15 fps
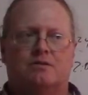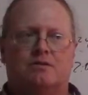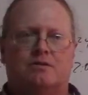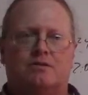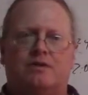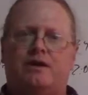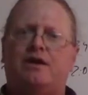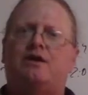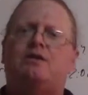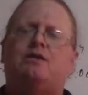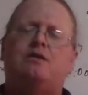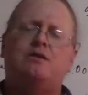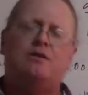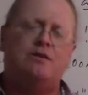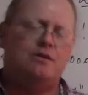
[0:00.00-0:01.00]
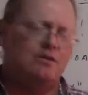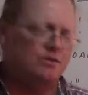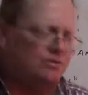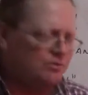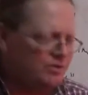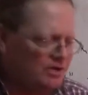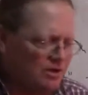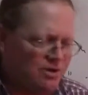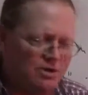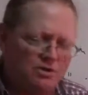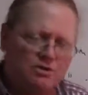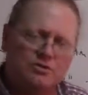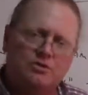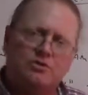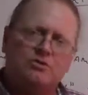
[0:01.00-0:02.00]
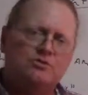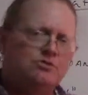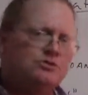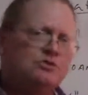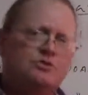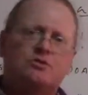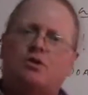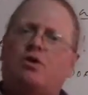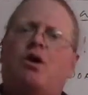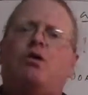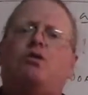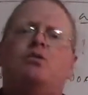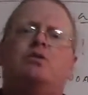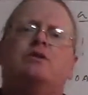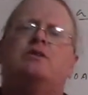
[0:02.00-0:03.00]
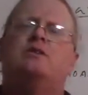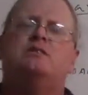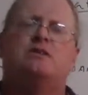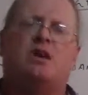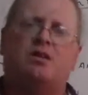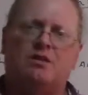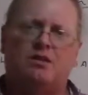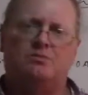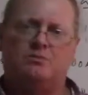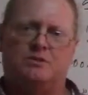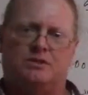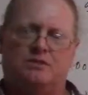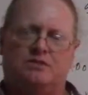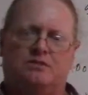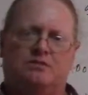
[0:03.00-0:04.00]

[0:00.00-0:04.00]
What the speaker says: Yeah, we all just go, oh, he's clumsy.